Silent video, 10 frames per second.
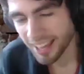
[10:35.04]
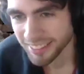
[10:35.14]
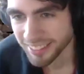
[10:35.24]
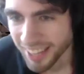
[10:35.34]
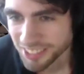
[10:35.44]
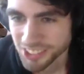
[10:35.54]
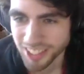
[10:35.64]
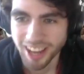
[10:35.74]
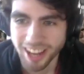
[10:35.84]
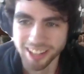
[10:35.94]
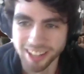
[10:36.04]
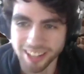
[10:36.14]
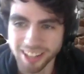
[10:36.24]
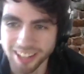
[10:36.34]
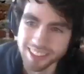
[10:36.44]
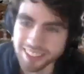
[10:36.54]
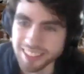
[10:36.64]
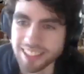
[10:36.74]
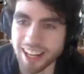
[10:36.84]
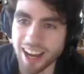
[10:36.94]
the analogy that I like
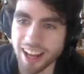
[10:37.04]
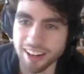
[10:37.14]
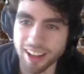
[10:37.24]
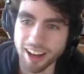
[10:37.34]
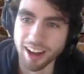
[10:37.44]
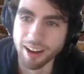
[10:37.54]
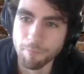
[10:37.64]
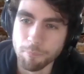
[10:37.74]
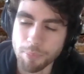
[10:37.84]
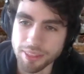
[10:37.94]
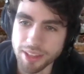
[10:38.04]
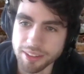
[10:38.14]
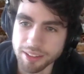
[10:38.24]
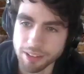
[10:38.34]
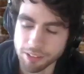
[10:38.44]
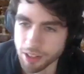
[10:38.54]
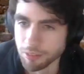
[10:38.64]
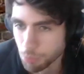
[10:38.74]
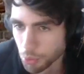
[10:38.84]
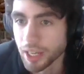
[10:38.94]
to lean on,
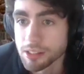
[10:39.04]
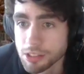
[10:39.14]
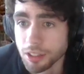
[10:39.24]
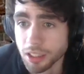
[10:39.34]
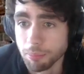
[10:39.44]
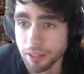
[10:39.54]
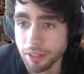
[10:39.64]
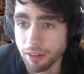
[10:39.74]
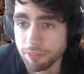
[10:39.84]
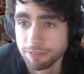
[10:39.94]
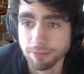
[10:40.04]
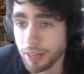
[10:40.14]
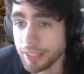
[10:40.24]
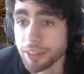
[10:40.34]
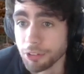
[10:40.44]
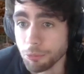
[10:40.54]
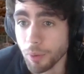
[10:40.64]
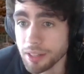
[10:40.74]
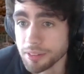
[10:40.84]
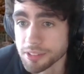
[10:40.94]
and we'll get to a little bit of another
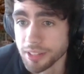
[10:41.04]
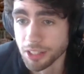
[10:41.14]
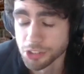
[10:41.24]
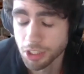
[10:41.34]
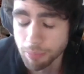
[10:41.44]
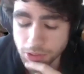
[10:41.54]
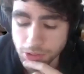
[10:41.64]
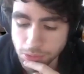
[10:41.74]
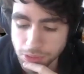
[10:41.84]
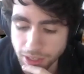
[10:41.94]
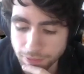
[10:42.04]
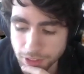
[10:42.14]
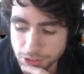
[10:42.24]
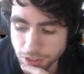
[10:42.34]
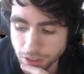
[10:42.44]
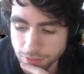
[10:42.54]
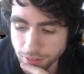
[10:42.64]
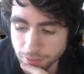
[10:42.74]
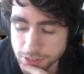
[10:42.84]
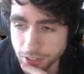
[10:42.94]
way that this analogy could be used with the definition
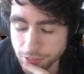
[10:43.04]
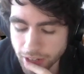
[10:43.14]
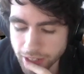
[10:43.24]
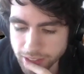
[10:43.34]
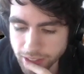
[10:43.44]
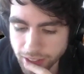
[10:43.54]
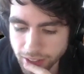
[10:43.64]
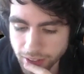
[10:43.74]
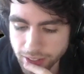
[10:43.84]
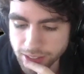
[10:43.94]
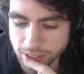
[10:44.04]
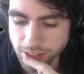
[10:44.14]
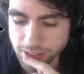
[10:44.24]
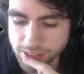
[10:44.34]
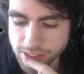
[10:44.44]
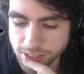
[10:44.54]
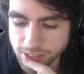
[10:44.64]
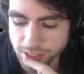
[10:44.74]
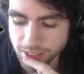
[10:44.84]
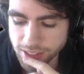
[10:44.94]
of done and ready, is
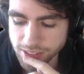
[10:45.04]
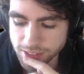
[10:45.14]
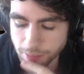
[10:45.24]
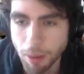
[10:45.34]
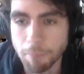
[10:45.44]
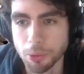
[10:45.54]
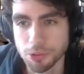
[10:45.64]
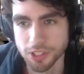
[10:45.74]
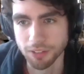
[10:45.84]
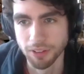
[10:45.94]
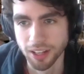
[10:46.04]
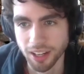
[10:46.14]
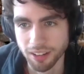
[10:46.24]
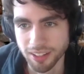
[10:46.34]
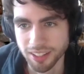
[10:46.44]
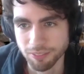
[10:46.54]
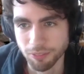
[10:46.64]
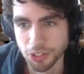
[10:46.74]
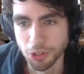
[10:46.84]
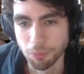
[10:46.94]
the bumpers of
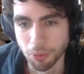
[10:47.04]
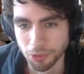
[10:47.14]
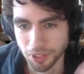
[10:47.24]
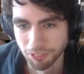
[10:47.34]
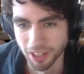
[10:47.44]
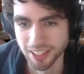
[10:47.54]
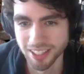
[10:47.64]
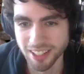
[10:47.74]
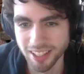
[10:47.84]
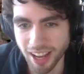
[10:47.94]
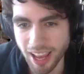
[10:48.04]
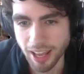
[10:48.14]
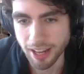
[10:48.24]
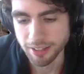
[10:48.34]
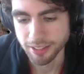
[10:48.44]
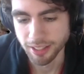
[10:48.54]
when you go bowling, right? And